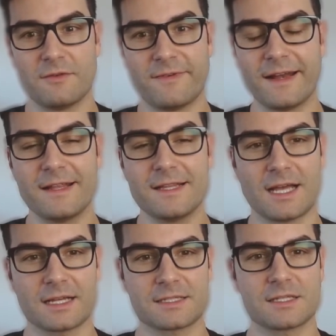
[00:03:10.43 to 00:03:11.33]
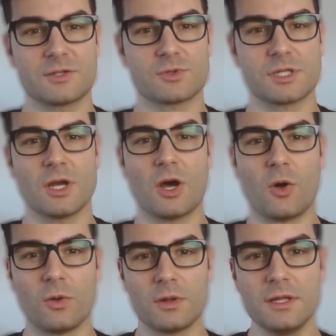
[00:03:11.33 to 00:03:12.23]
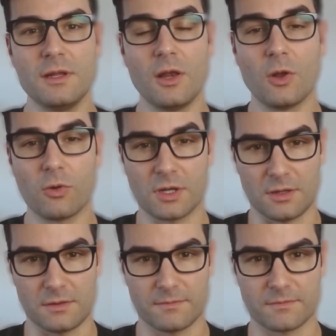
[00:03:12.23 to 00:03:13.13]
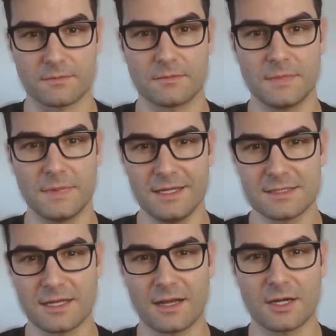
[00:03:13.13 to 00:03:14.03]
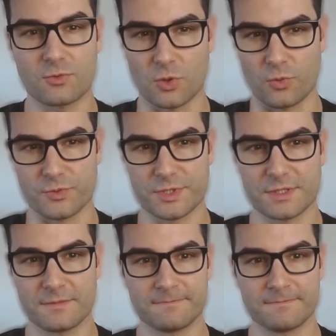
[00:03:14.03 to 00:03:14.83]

filing taxes using only local Italian rules.